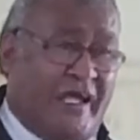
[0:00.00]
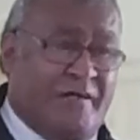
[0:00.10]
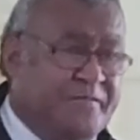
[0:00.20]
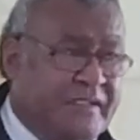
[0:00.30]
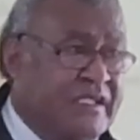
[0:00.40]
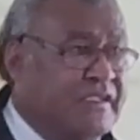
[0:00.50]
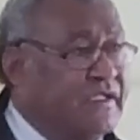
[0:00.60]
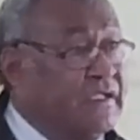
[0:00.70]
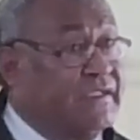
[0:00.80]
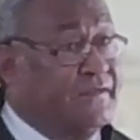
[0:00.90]
everything that
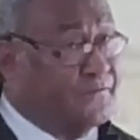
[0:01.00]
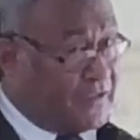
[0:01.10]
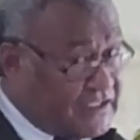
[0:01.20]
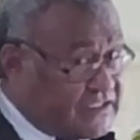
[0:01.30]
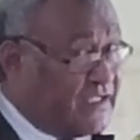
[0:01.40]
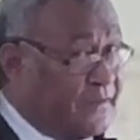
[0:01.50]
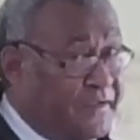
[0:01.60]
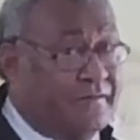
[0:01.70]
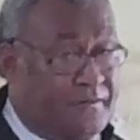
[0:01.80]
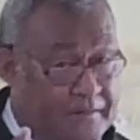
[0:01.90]
he did for each and
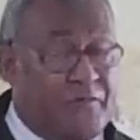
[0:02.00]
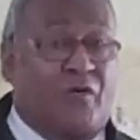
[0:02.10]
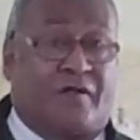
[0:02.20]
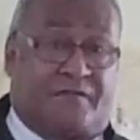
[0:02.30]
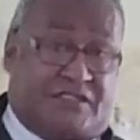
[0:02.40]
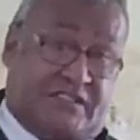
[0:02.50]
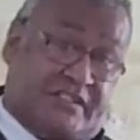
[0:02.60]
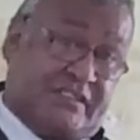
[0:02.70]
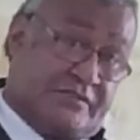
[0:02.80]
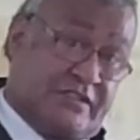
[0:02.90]
every one of us
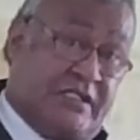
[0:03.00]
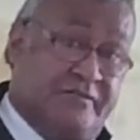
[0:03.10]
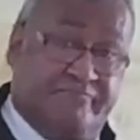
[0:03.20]
sitting here today.